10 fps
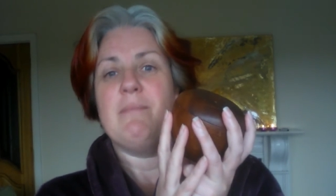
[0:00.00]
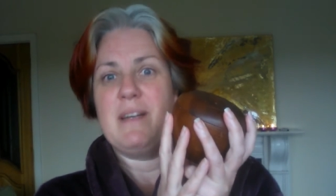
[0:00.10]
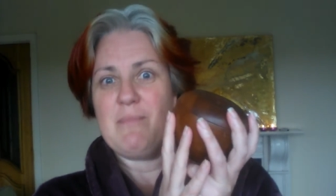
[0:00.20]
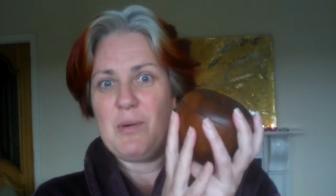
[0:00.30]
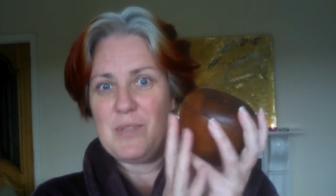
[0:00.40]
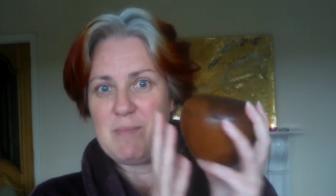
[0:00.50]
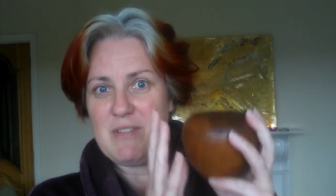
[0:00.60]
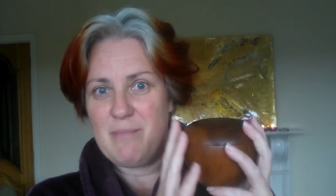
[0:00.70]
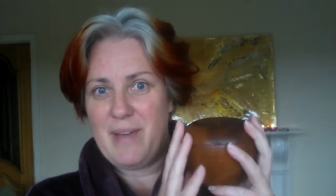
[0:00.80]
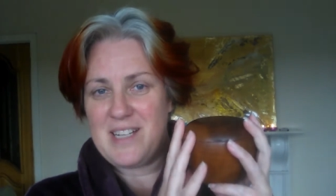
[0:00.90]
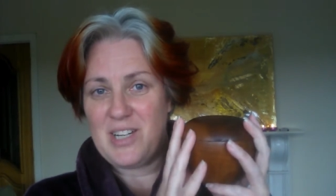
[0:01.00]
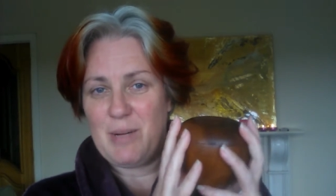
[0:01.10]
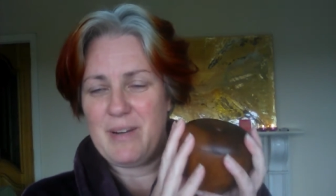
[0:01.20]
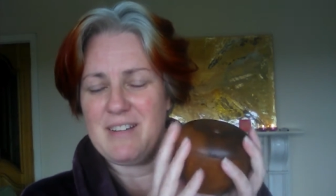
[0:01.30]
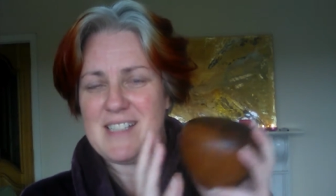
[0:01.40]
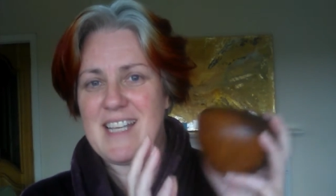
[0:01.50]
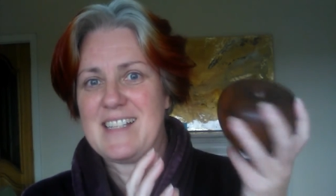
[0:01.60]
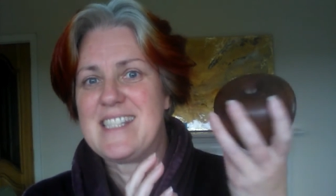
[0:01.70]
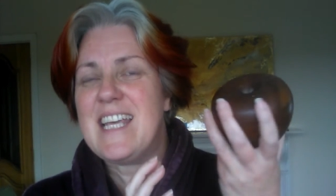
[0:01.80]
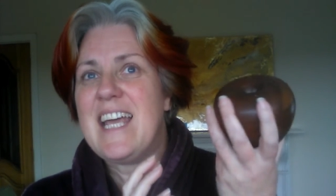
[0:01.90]
when my mum was moving back to her parents'
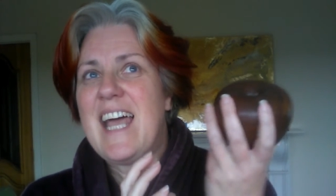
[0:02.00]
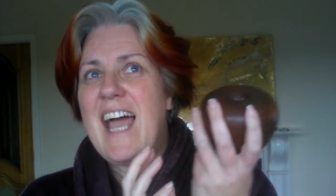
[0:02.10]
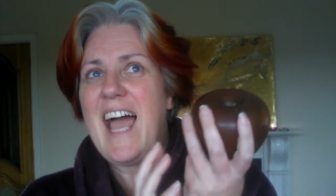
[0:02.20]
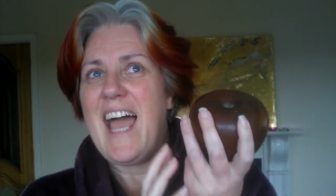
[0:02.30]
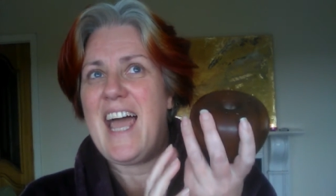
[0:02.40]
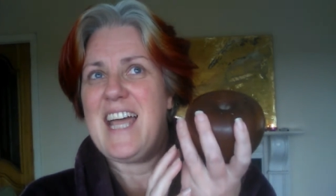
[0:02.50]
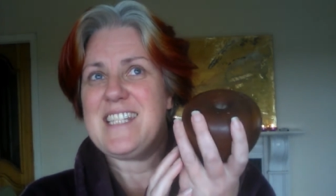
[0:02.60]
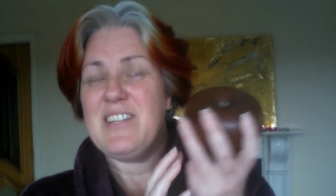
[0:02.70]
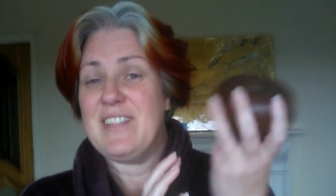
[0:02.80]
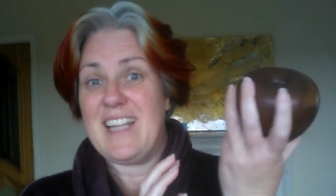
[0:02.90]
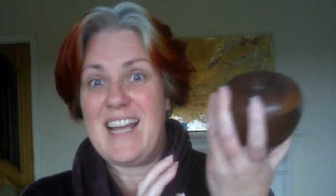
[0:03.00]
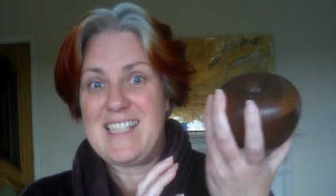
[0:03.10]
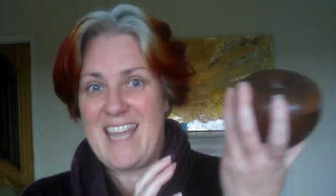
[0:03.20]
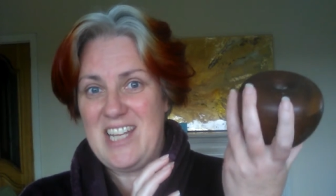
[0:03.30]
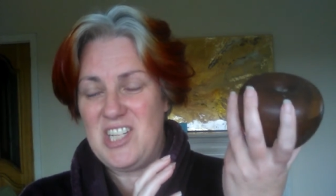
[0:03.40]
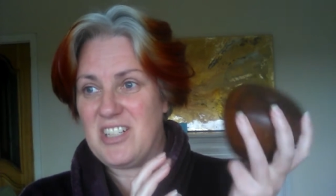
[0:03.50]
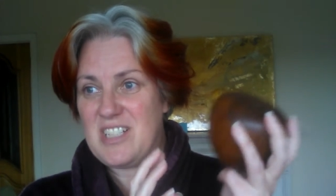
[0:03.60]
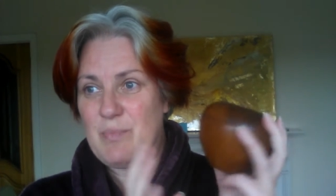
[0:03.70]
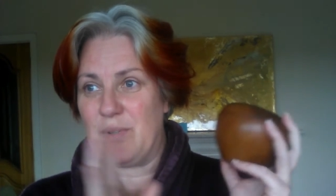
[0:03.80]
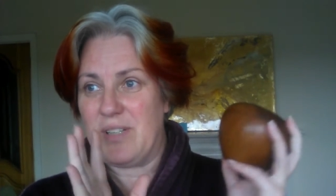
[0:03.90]
house. Uh, so in the last eight
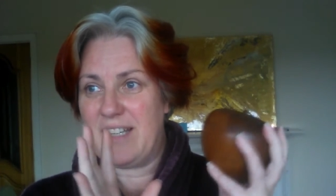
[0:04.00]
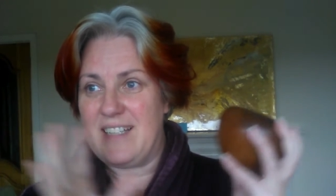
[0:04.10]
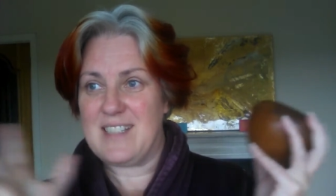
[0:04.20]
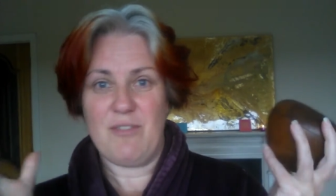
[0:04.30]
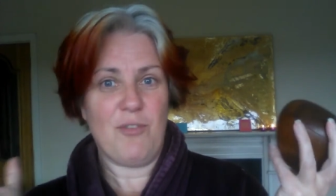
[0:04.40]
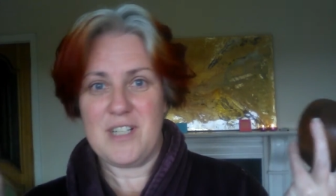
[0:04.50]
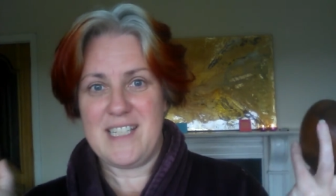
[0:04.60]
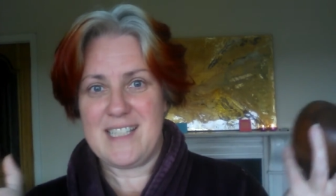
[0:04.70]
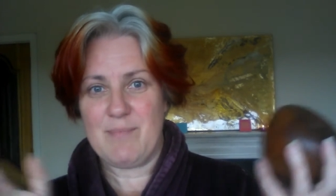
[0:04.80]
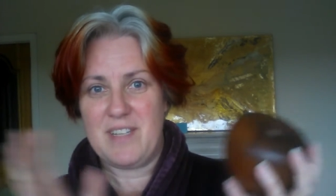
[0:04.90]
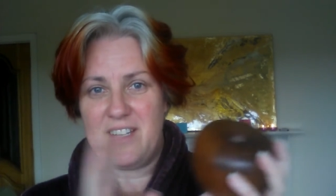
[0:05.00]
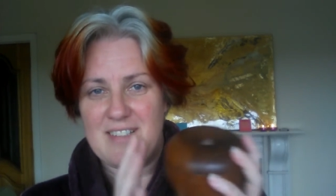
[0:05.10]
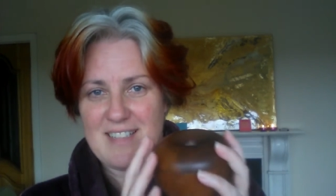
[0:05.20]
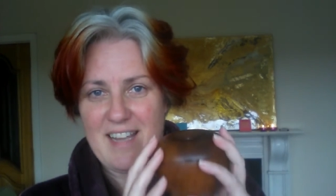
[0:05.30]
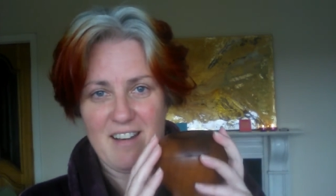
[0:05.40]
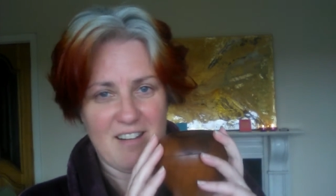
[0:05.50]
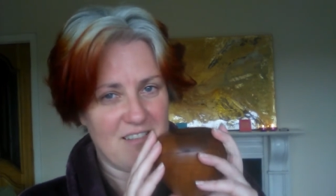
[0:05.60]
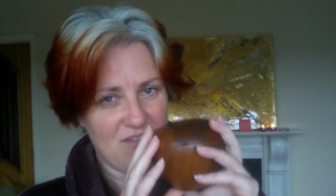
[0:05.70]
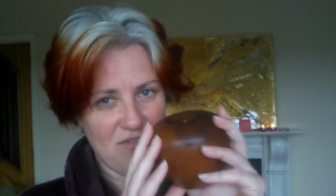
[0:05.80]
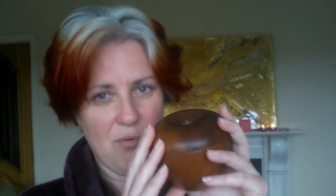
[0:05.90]
years, but like so 40 something years
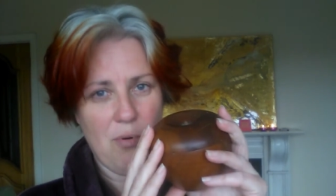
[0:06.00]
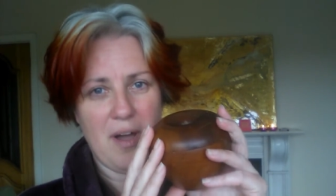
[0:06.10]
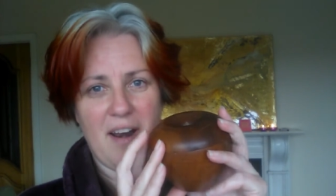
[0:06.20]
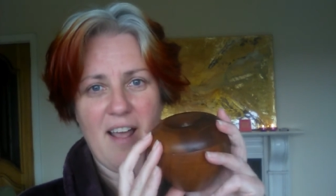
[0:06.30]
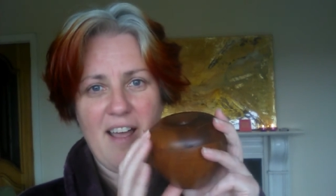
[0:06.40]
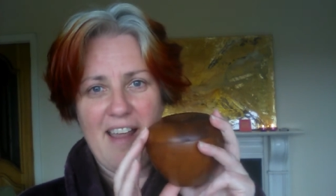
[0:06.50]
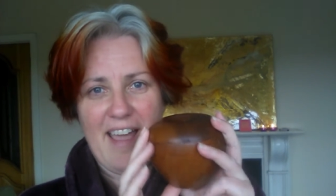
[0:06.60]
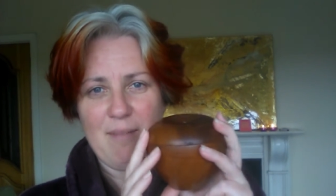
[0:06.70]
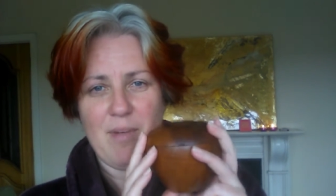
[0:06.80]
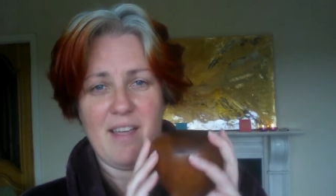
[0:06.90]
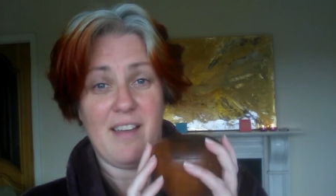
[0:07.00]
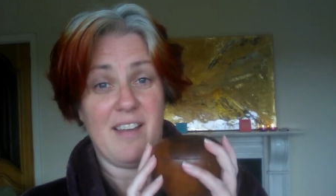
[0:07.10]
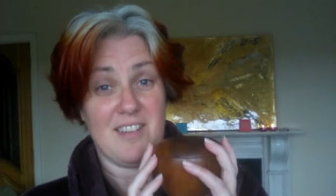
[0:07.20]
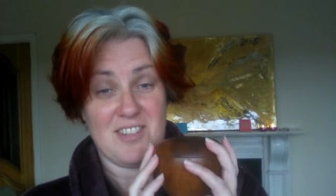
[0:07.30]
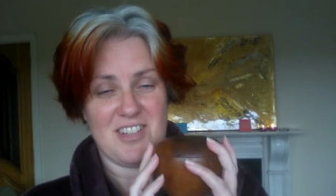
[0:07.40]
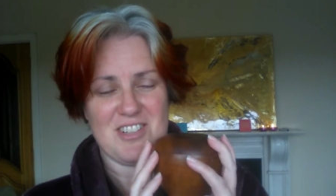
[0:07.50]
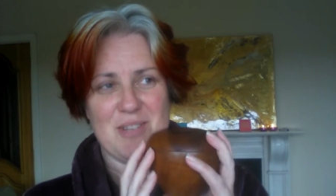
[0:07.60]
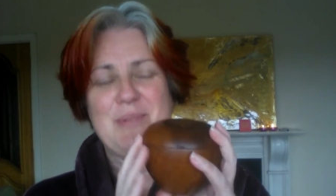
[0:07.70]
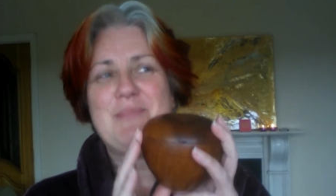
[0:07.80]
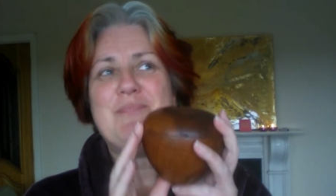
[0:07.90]
later, what I had my eye on turned
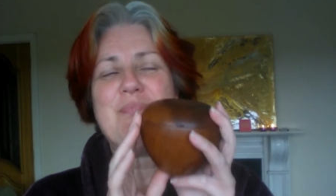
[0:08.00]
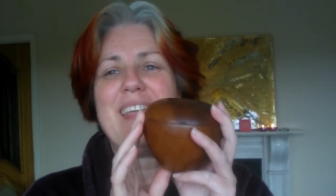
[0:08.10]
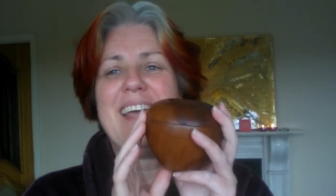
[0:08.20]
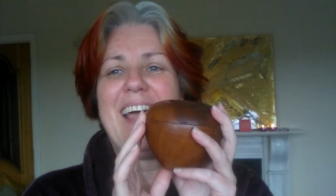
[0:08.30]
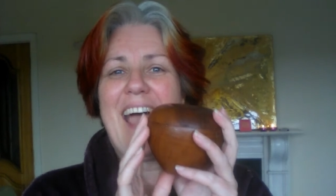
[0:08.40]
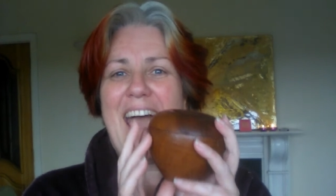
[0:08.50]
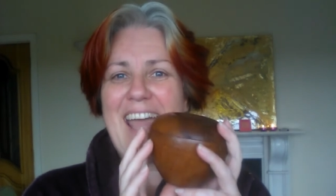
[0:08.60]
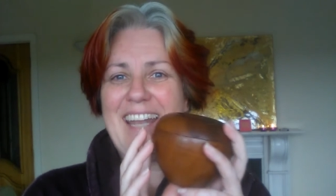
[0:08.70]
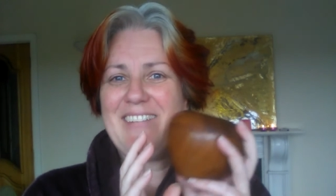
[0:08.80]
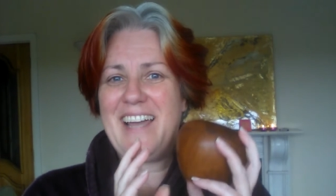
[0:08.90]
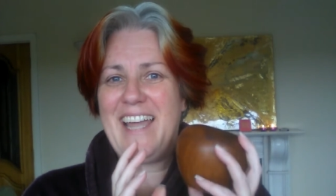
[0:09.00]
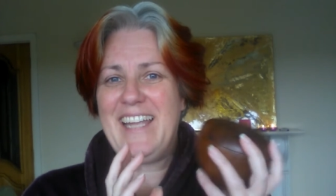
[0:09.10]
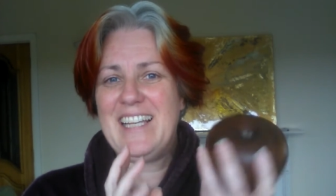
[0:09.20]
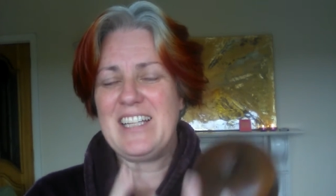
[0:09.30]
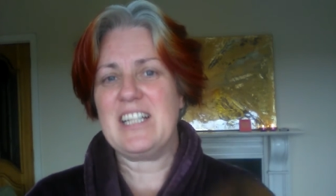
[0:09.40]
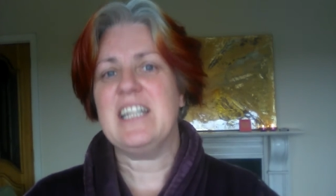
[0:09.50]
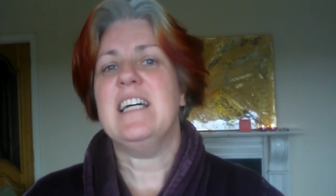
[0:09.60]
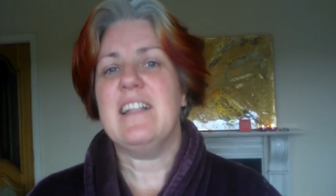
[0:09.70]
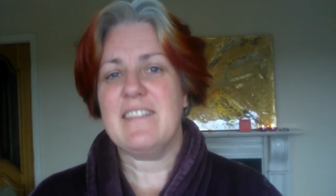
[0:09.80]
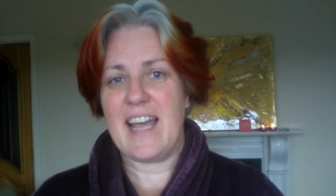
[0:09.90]
up. Anyway, look,
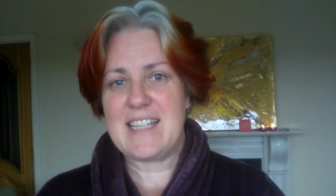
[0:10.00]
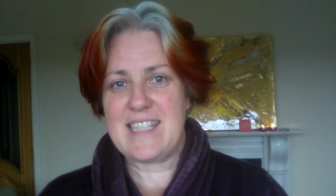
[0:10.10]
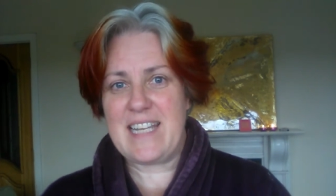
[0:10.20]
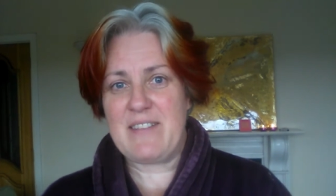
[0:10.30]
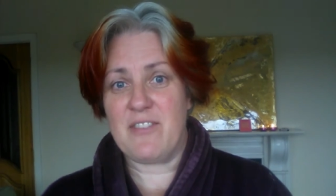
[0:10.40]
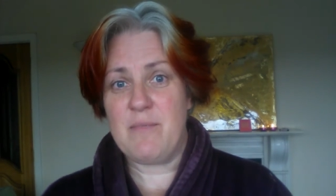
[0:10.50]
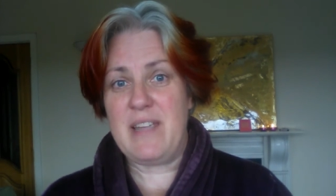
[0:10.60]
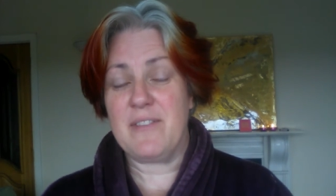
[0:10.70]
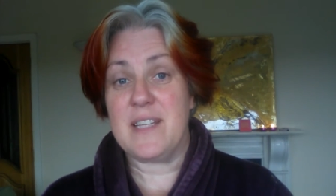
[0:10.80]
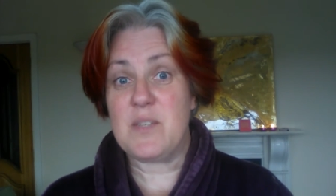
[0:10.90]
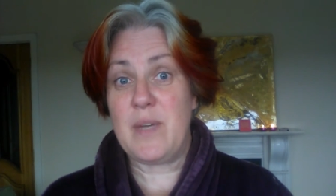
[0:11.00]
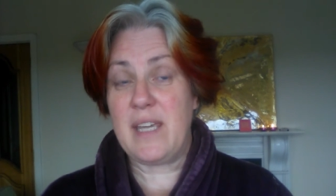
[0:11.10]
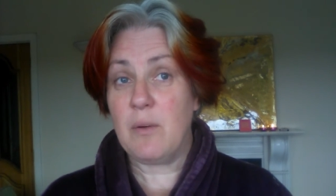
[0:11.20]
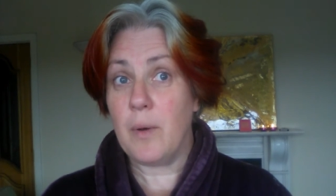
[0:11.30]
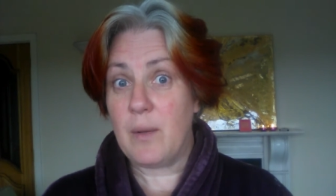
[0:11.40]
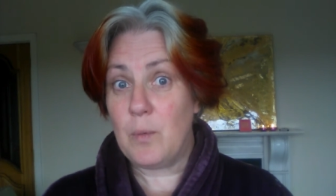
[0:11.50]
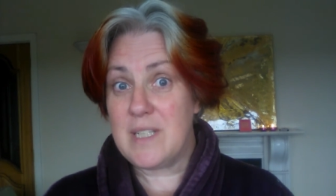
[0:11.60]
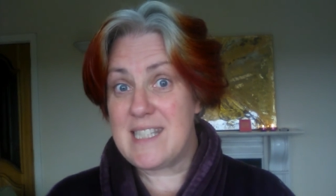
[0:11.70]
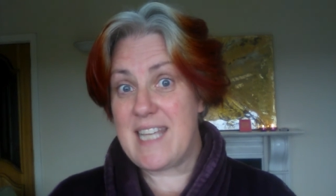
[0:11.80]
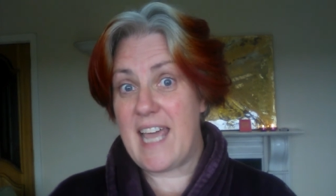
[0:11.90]
that's it for me for this week. What I
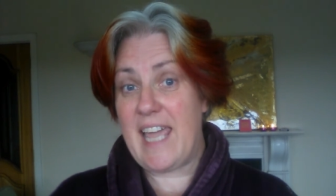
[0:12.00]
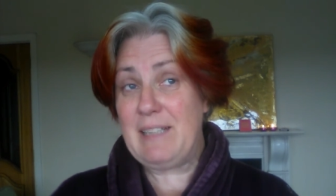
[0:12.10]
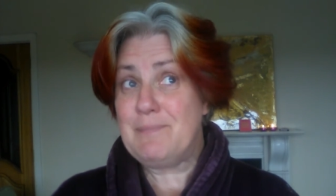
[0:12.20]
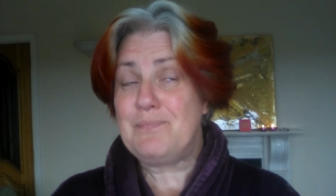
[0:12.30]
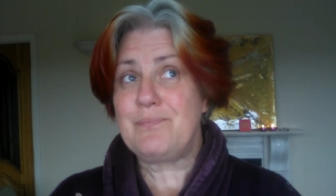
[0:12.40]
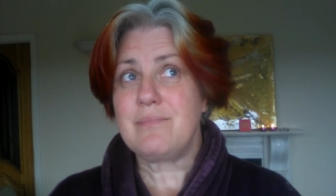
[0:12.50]
would say